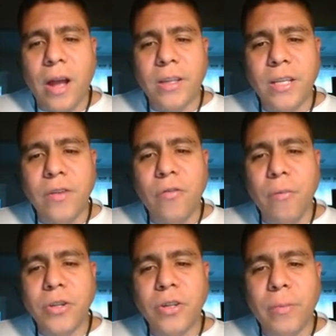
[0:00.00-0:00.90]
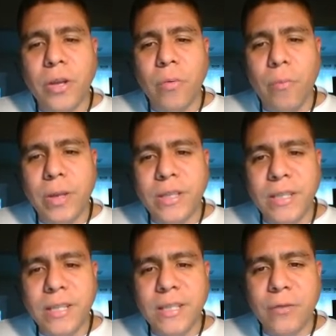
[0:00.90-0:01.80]
see information about your
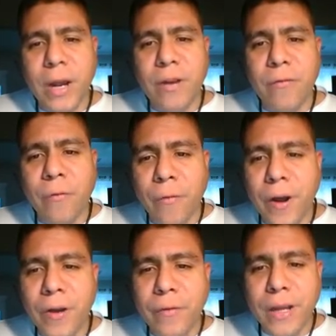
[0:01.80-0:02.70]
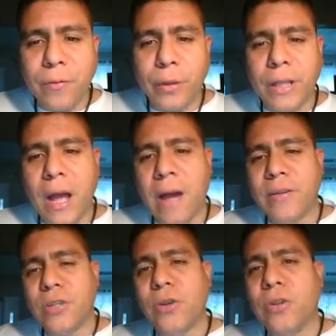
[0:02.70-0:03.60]
business right in front of it without
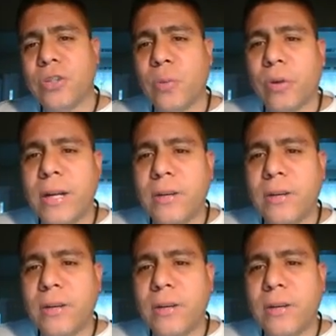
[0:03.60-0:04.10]
having to go somewhere